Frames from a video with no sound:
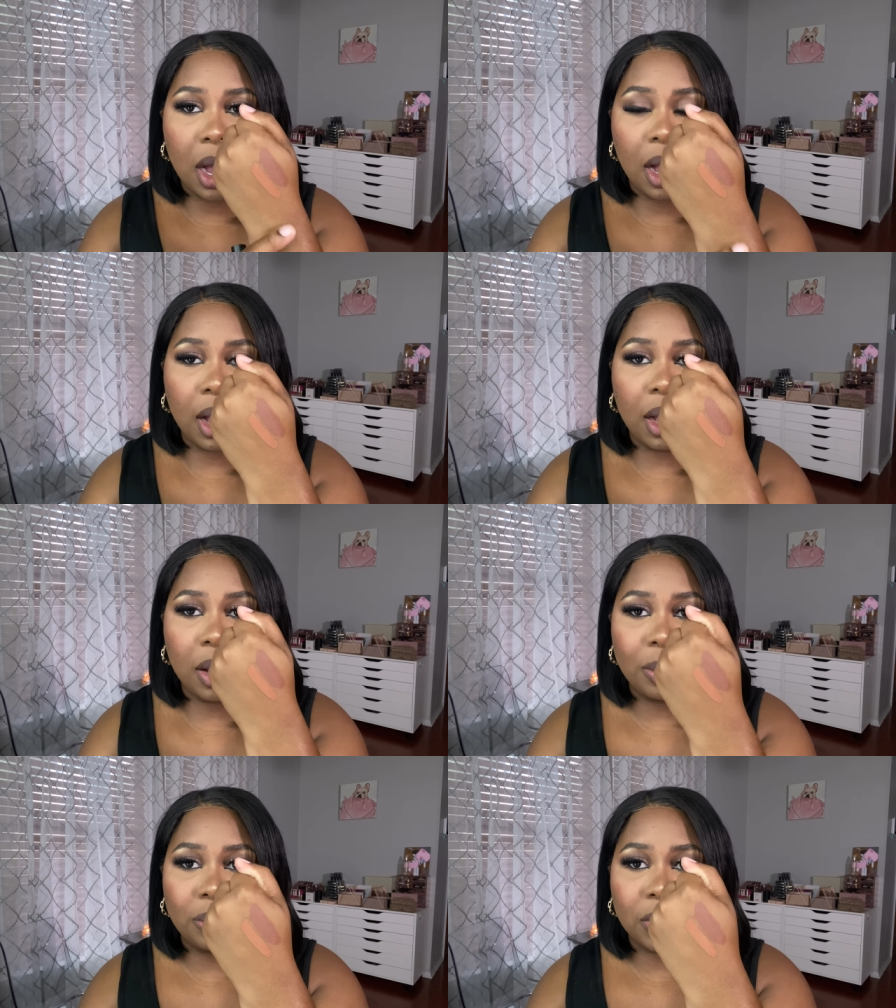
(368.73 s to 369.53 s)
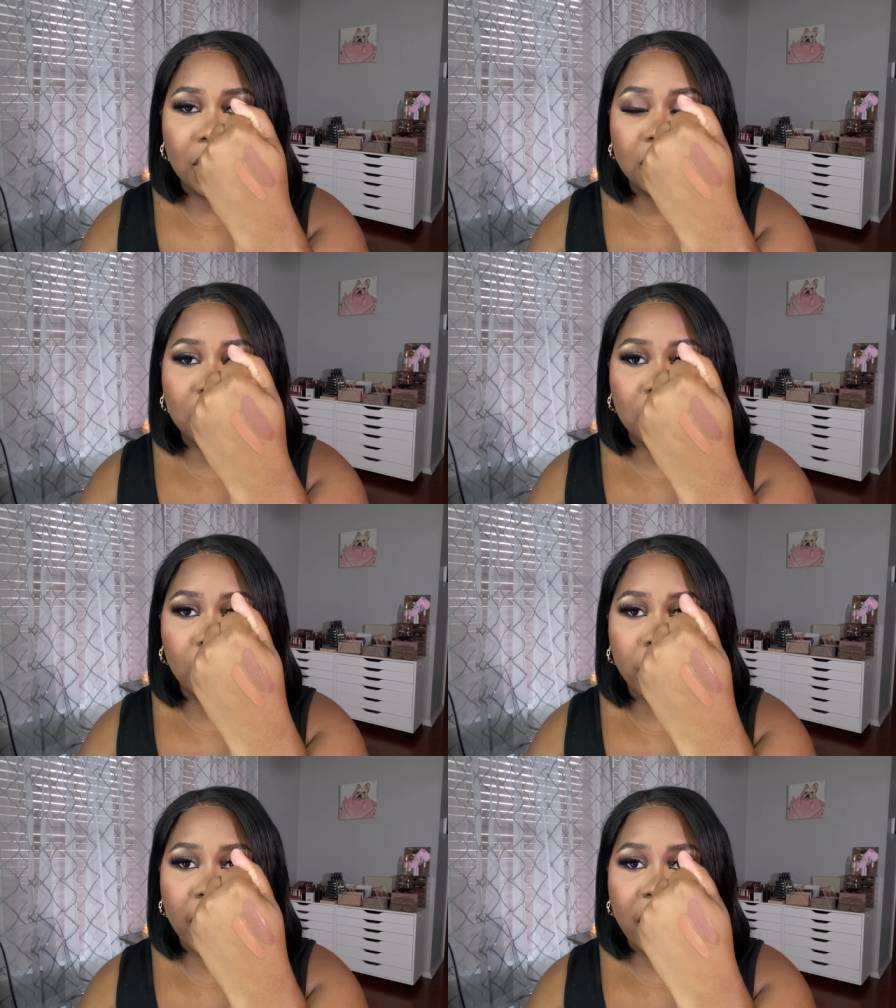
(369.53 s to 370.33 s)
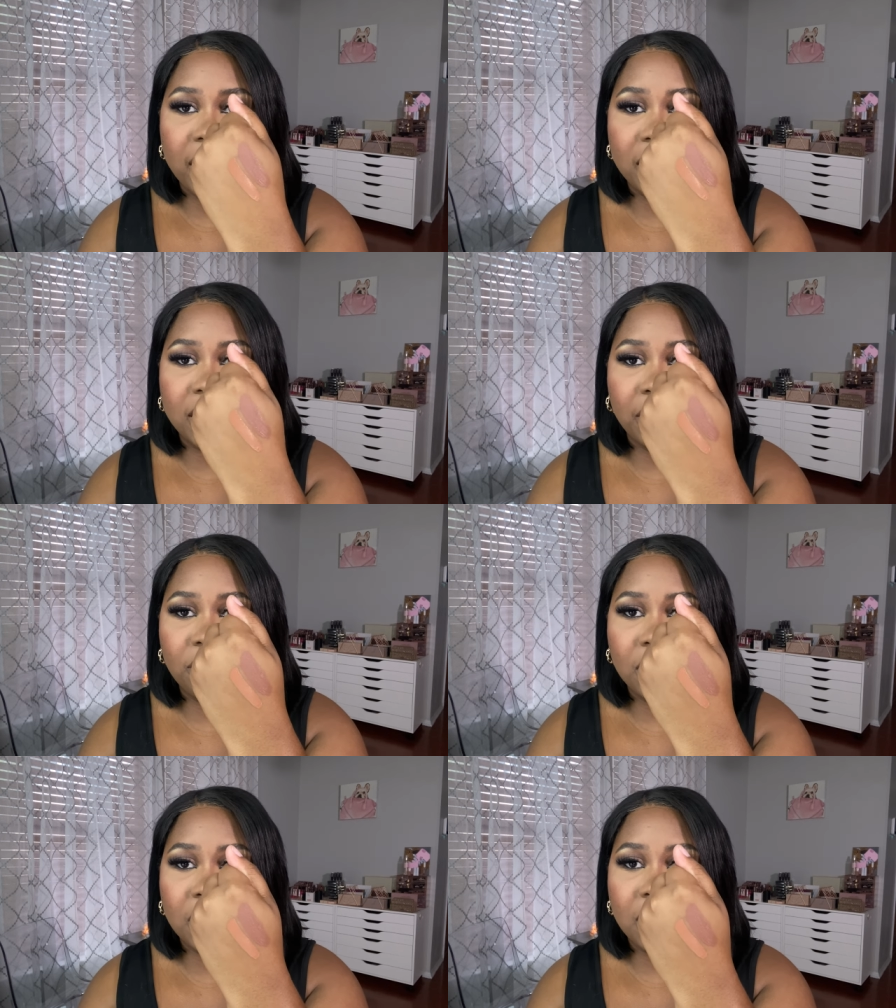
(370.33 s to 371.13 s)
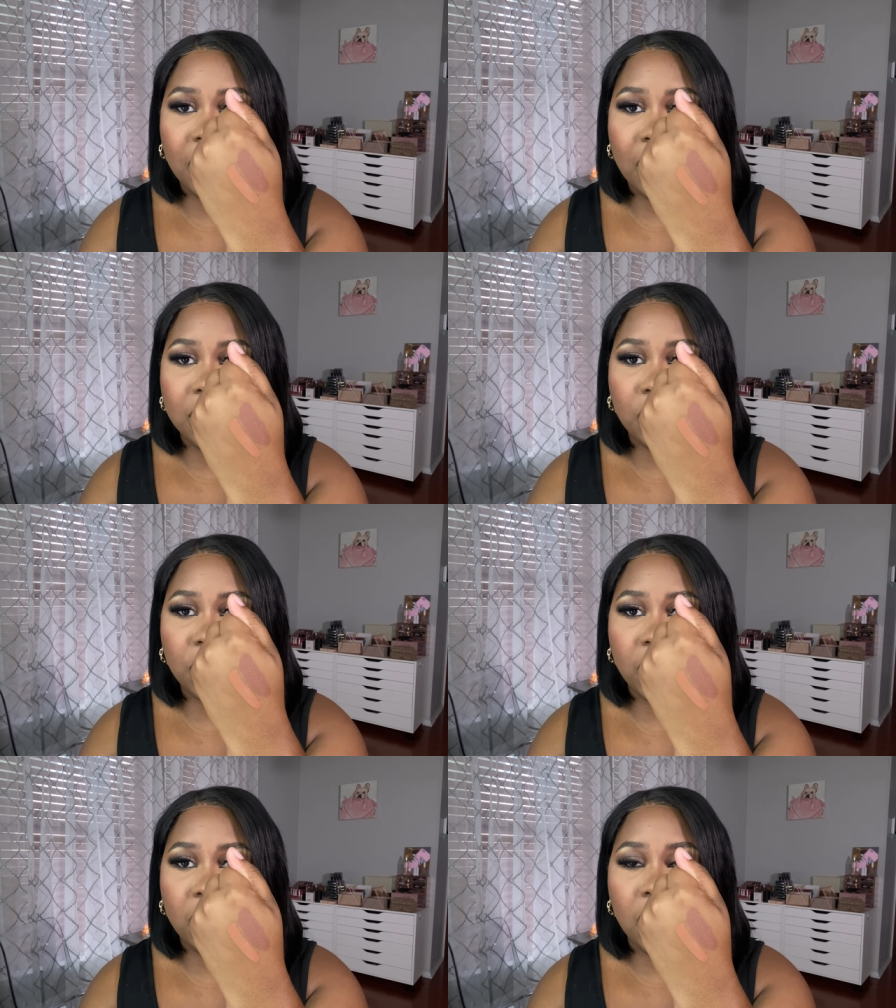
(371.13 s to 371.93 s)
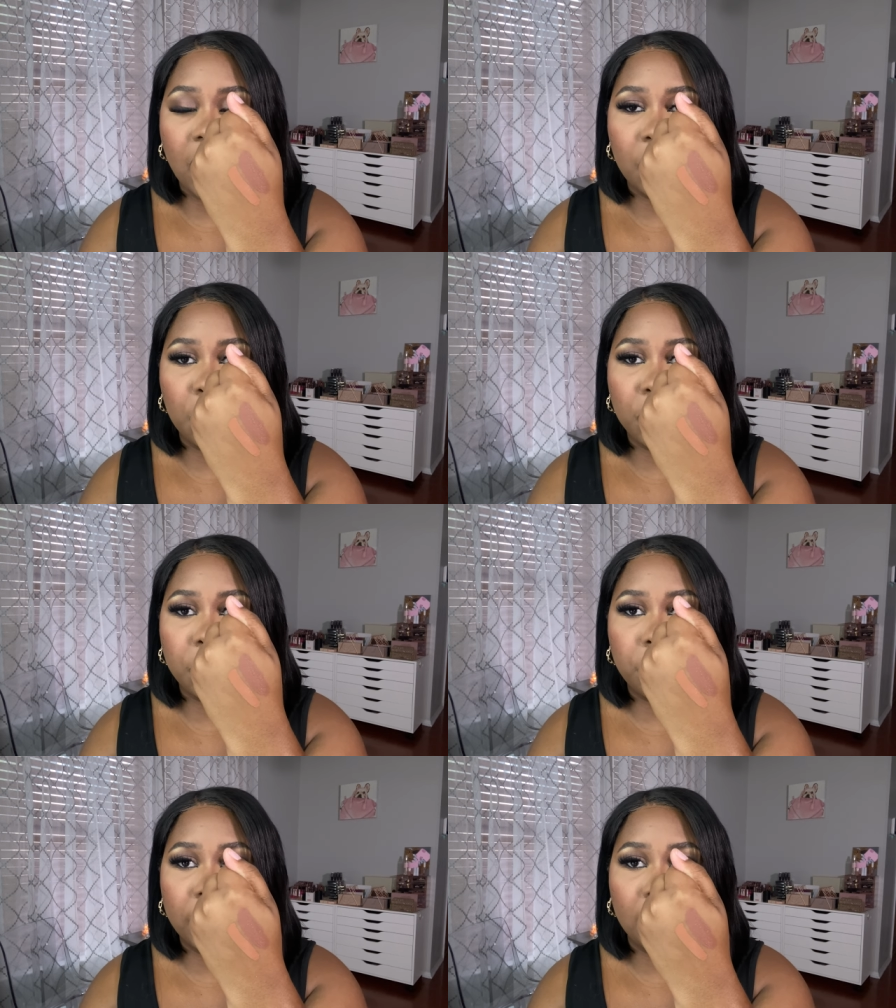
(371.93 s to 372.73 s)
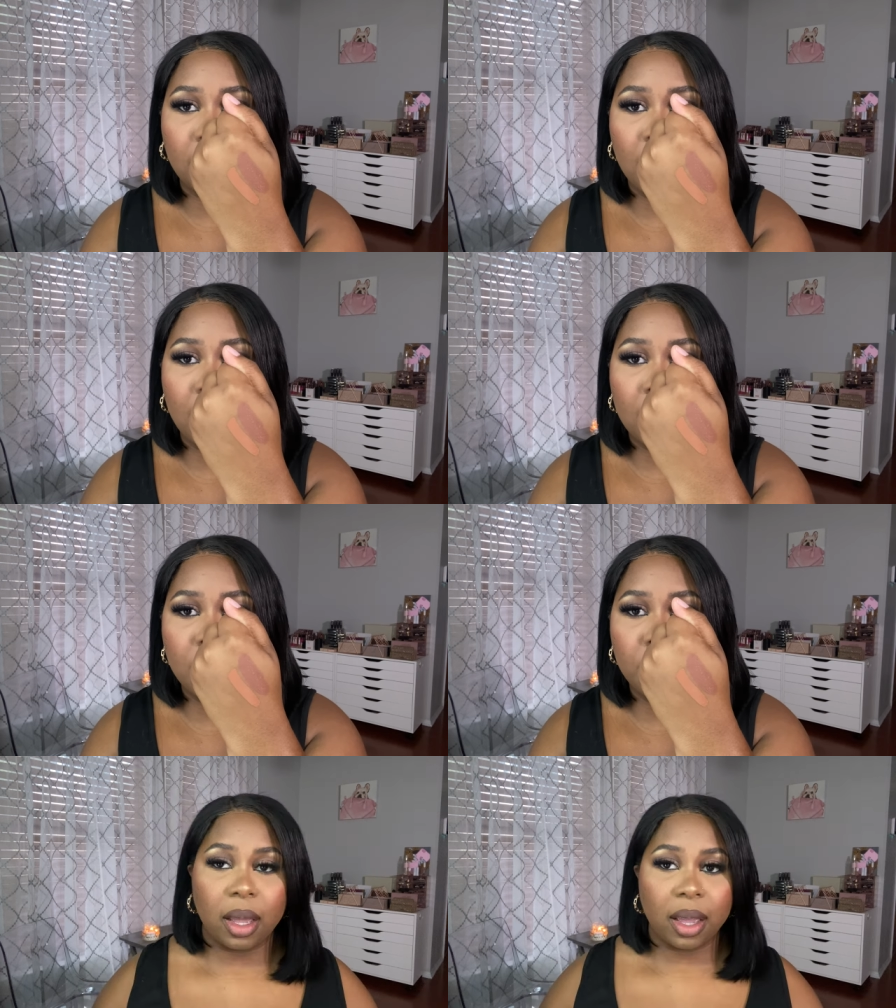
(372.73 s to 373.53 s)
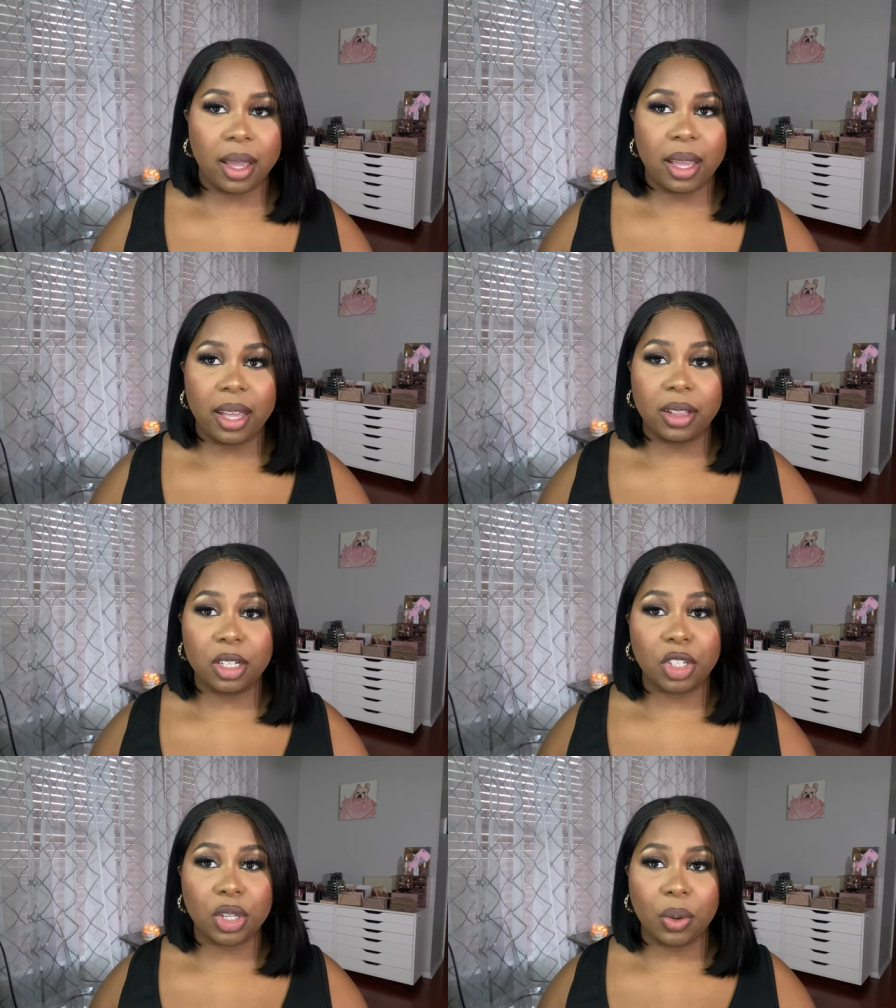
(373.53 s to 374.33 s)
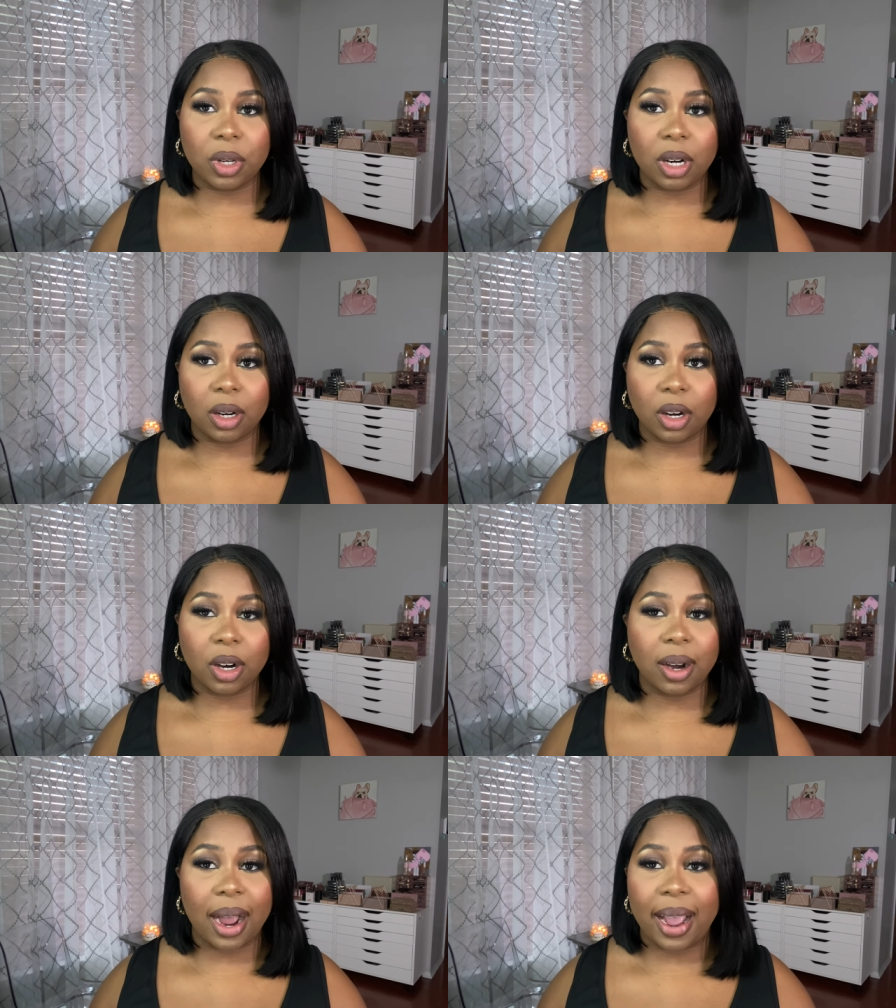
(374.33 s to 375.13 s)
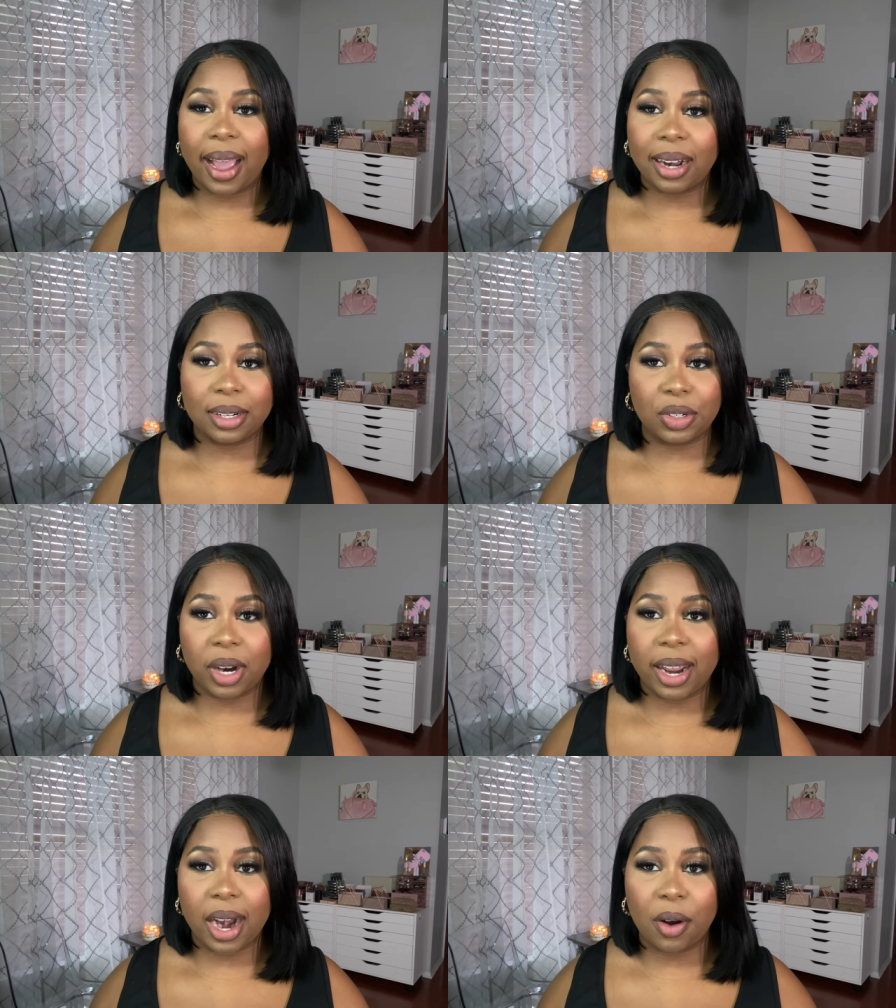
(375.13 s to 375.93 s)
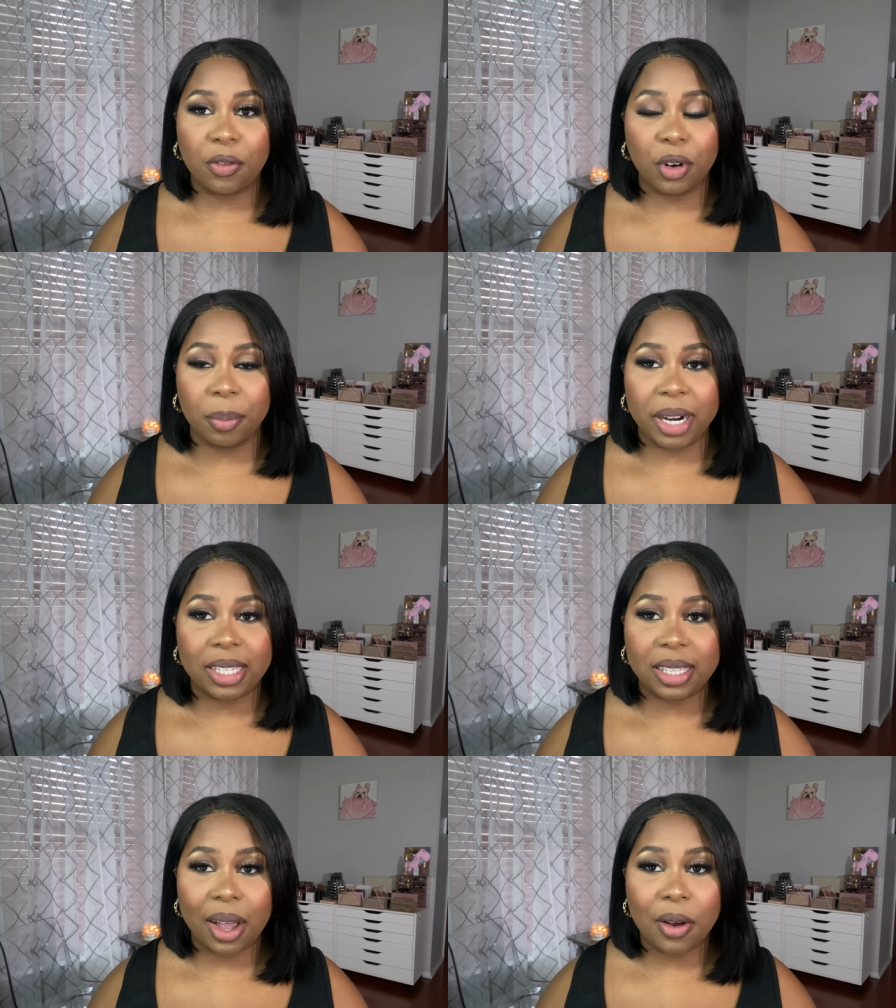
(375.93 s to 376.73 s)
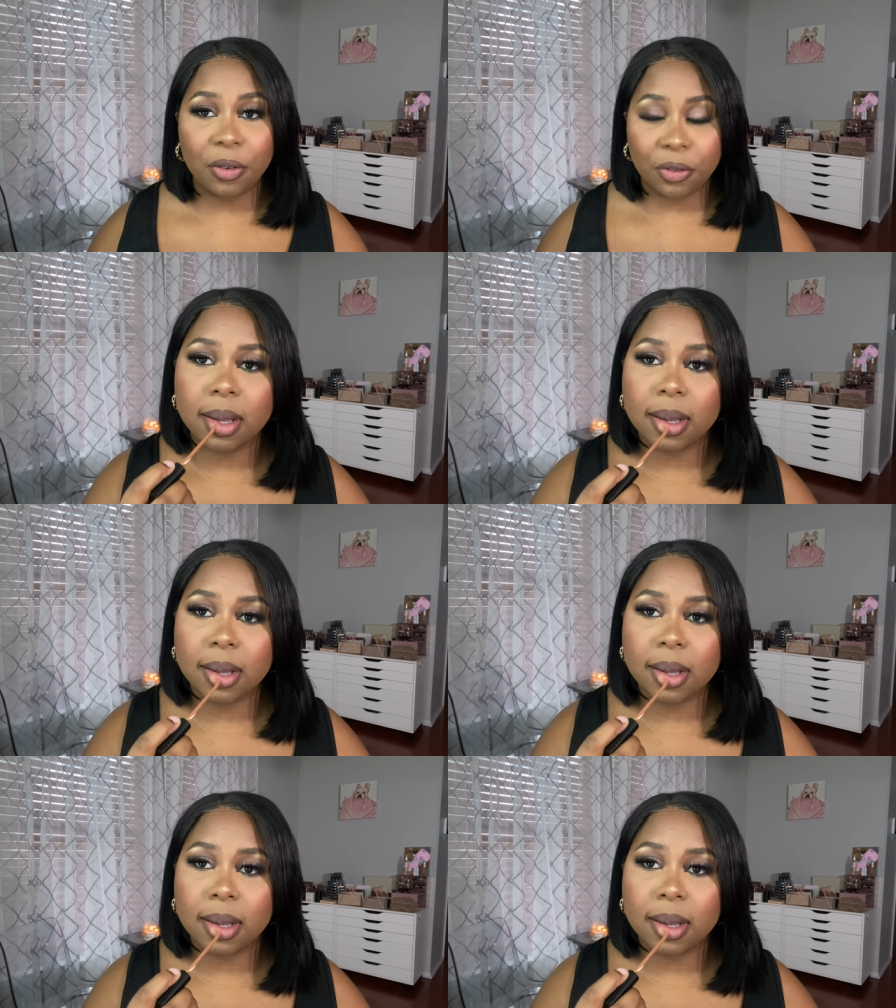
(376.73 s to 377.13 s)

Um, so yeah, definitely not a shade I would pick up. It looks so good on her. I had to try it out for myself.